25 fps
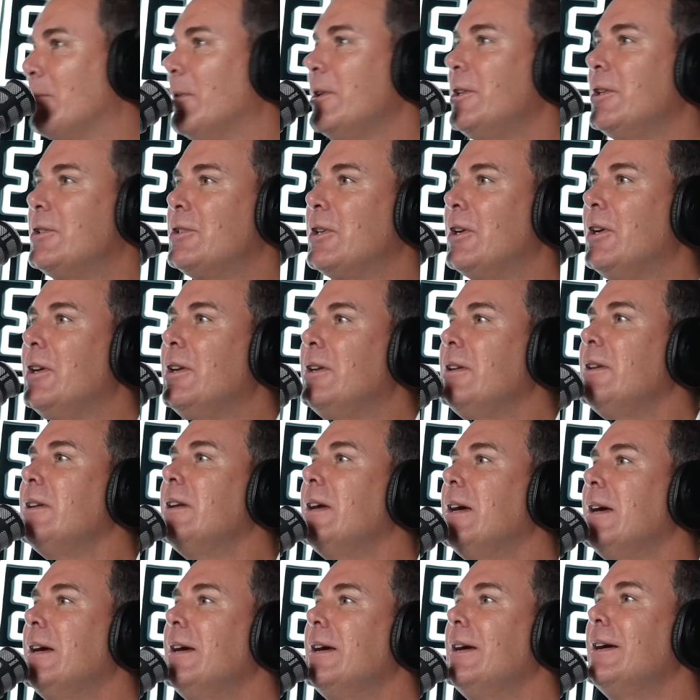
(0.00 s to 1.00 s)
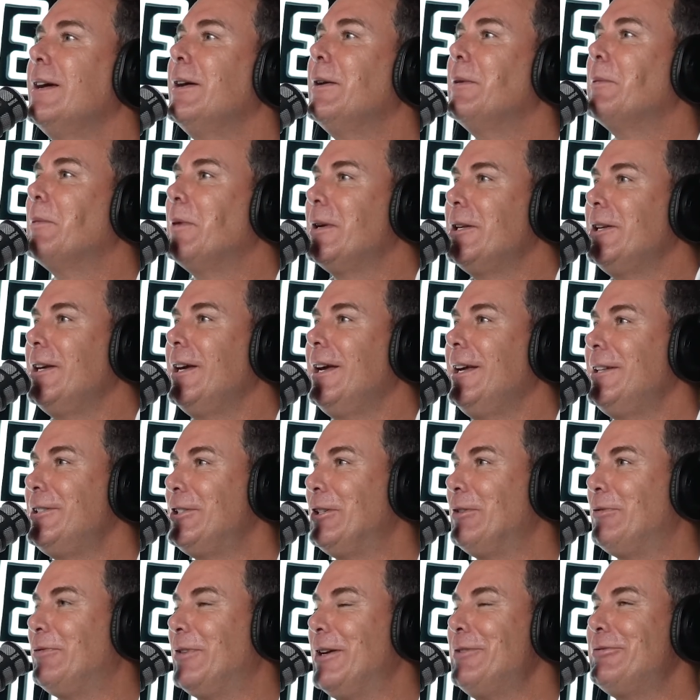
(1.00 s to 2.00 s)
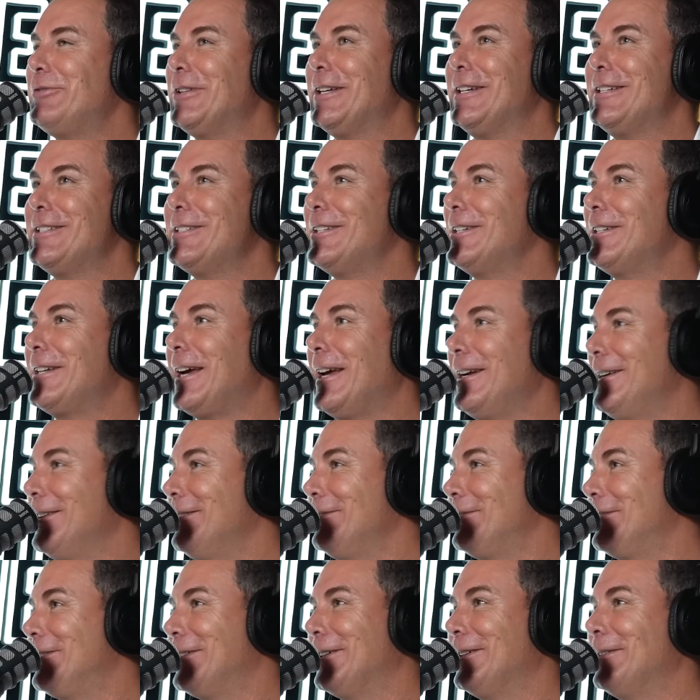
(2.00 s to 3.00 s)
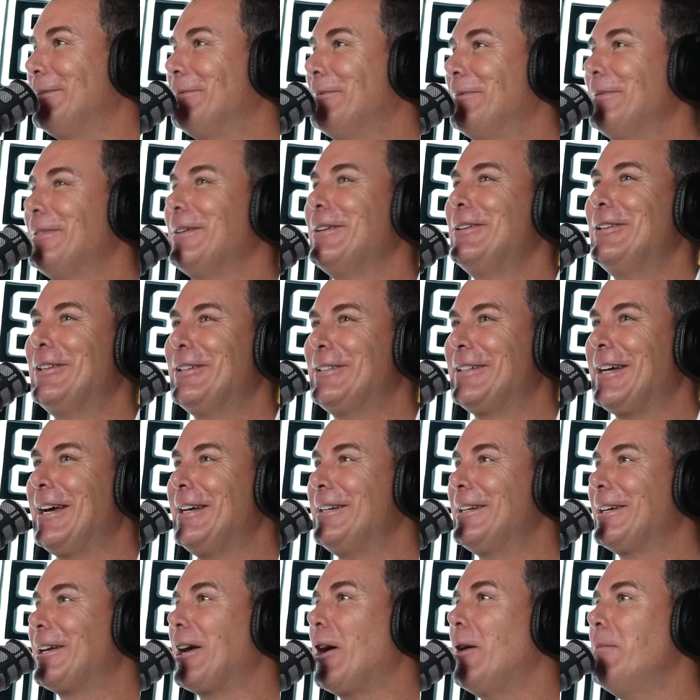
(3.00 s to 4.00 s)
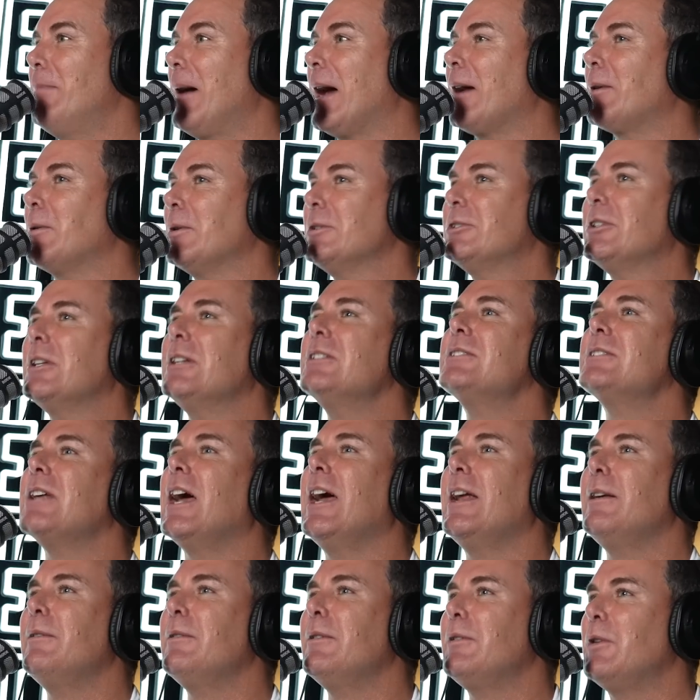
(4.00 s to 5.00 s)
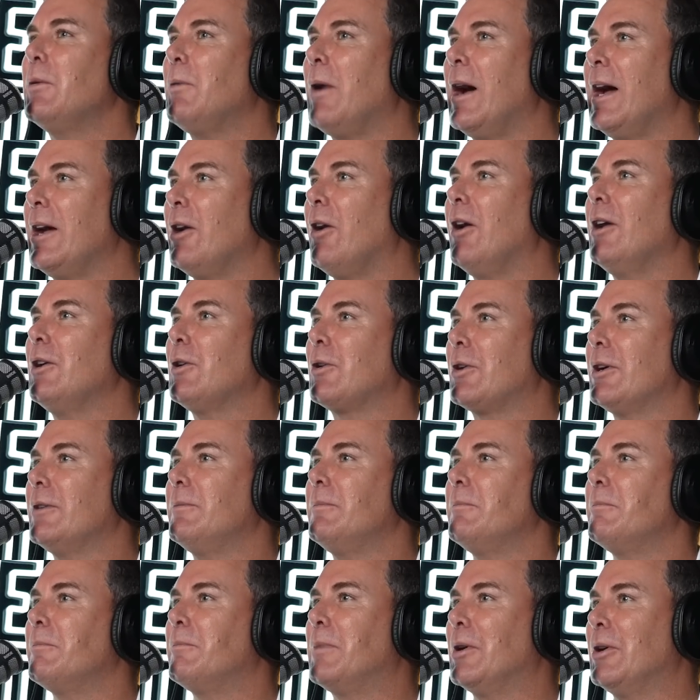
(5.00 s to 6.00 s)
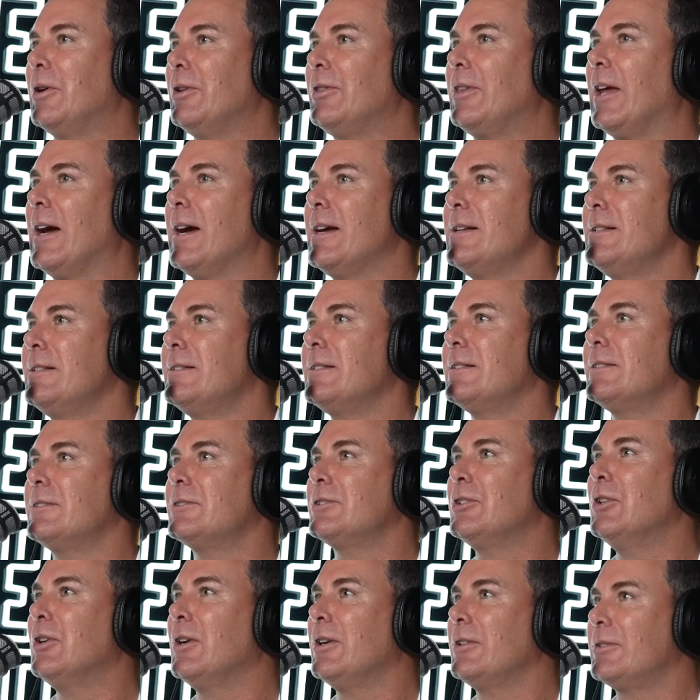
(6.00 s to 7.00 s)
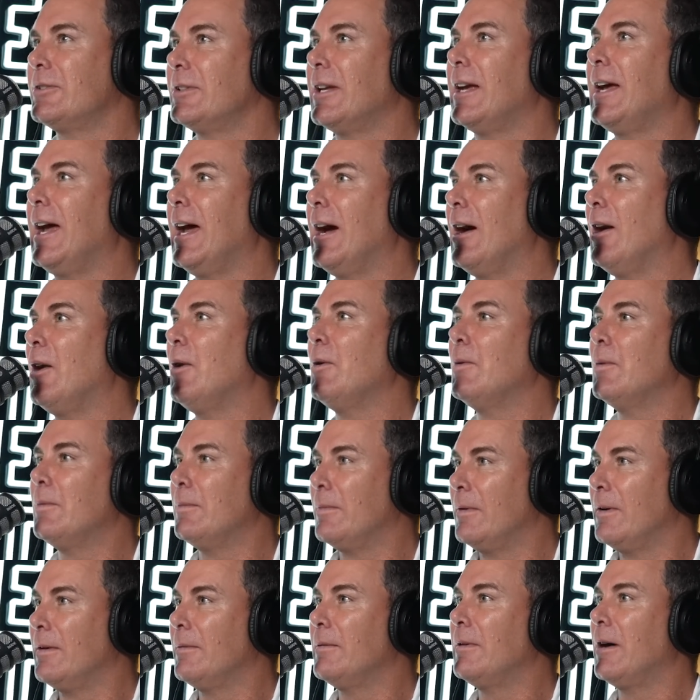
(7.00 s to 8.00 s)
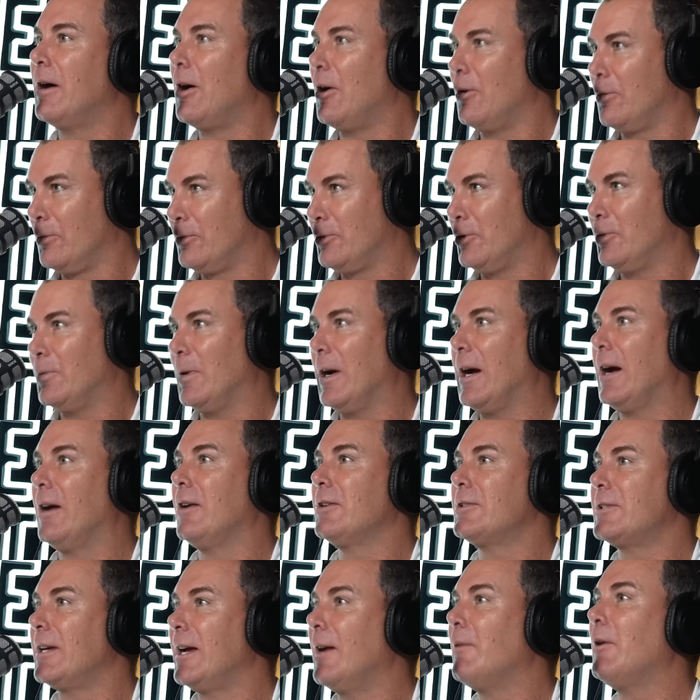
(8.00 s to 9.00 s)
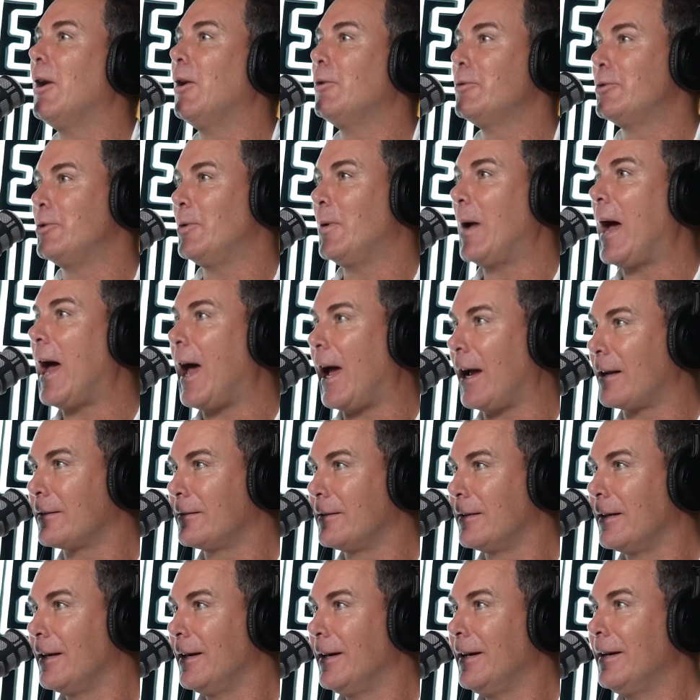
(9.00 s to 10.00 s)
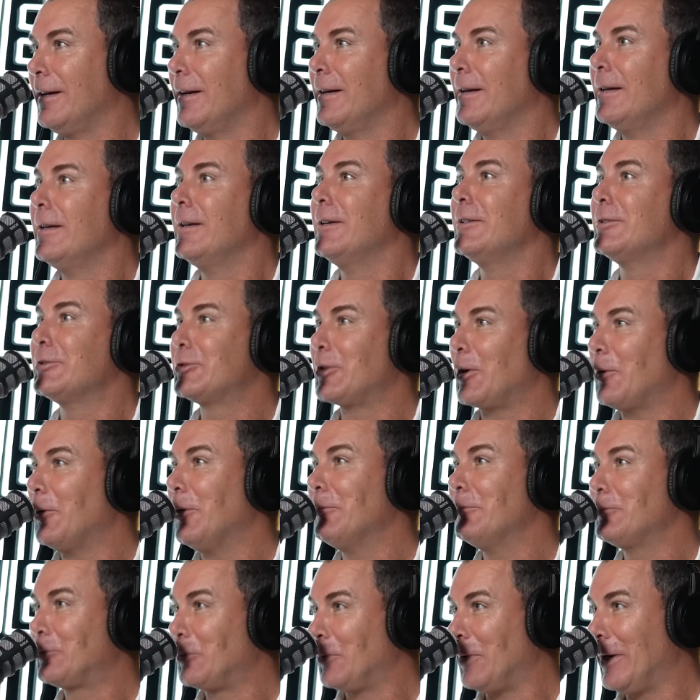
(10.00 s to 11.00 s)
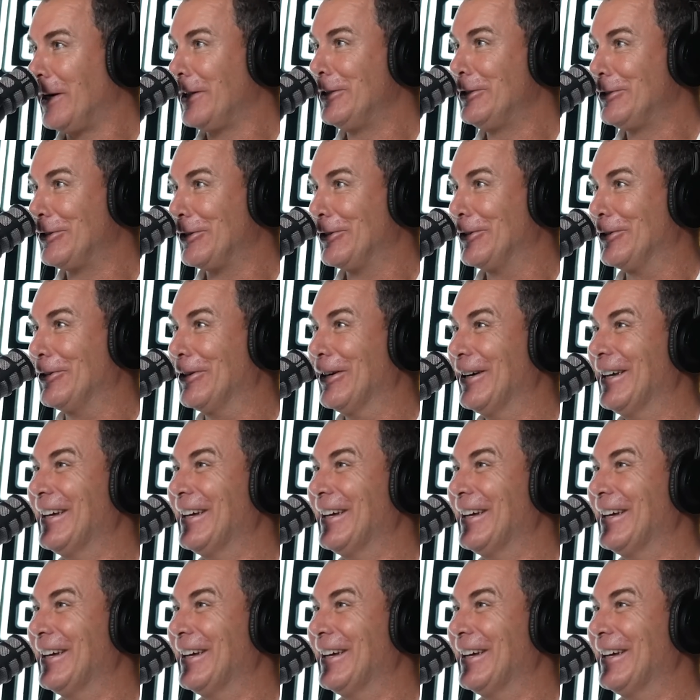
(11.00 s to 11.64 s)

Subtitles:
When you hit your 50s, you tend to go backwards. And the way I look at birthdays is it's not how old you are; it's how old you act. So I'm 22.